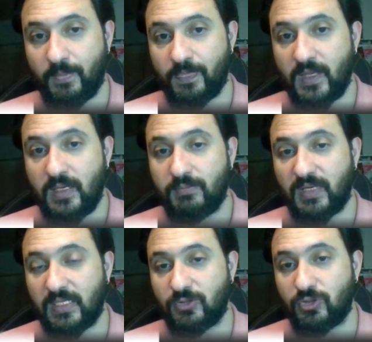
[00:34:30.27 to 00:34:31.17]

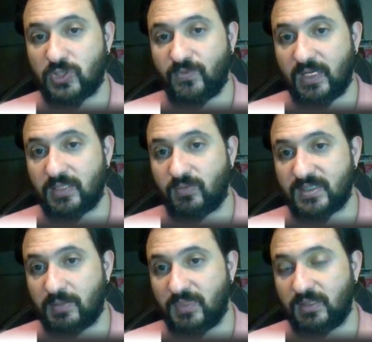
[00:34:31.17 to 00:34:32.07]
Palladio's father was a
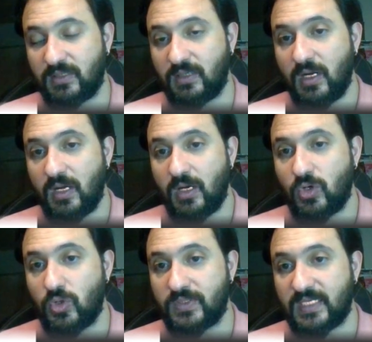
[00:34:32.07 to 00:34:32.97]
miller who
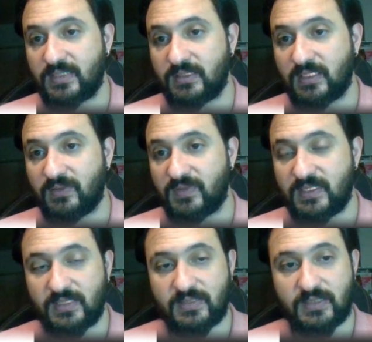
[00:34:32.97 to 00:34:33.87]
settled in
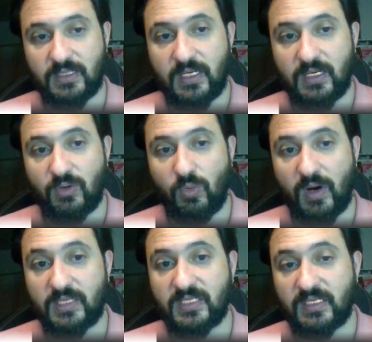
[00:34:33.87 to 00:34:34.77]
Vicenza, where the
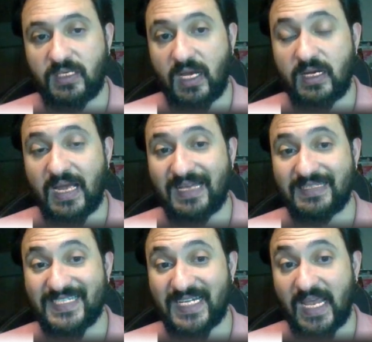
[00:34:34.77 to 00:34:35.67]
young
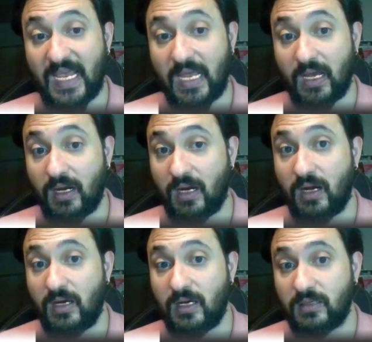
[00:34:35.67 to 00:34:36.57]
Andrea,
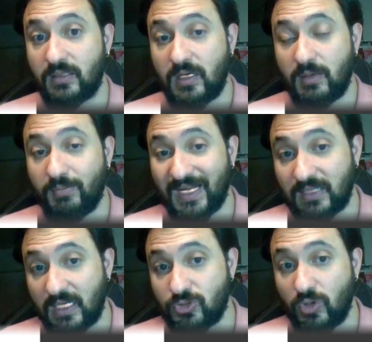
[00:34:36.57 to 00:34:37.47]

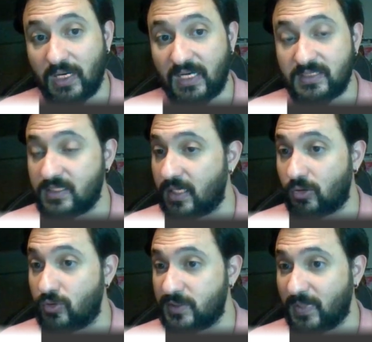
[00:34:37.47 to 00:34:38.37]
Palladio Andrea, who is
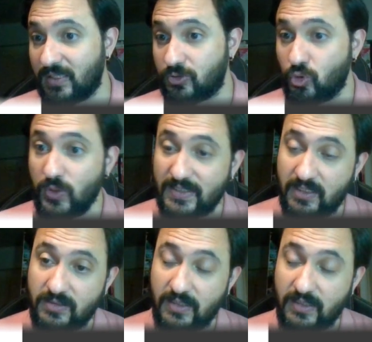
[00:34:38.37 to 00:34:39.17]
Palladio, who is Andrea?